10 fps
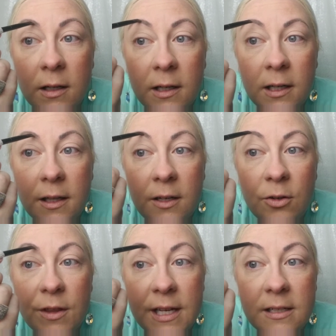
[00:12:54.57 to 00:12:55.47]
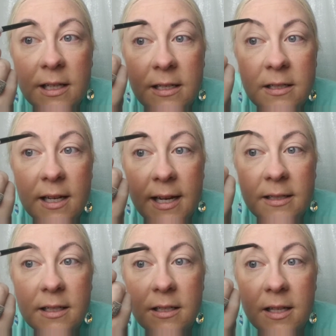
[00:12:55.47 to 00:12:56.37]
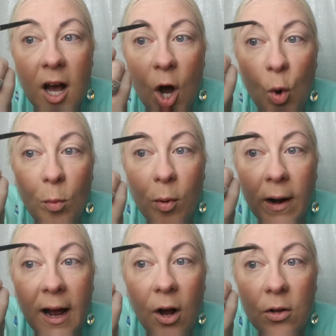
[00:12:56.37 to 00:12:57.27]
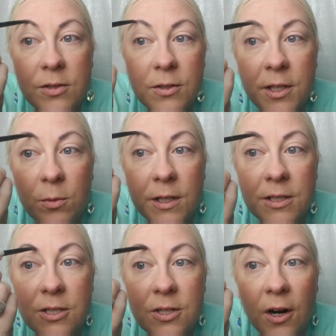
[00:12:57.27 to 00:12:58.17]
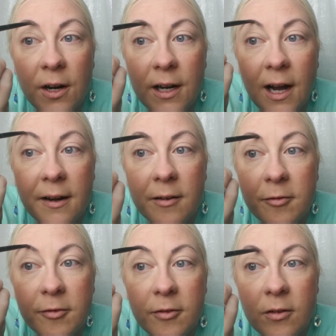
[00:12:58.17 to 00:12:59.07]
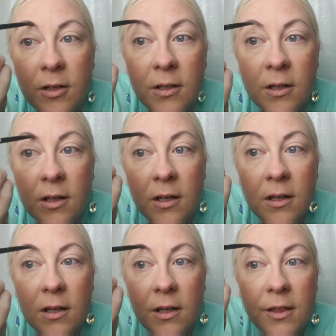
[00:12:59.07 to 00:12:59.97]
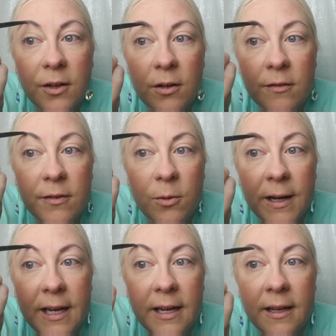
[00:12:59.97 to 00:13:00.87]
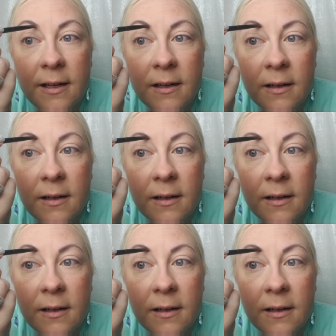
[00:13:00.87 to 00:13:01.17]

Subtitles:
And the new thing these days is the ombre. So you want to start kind of 1/3 of the way in.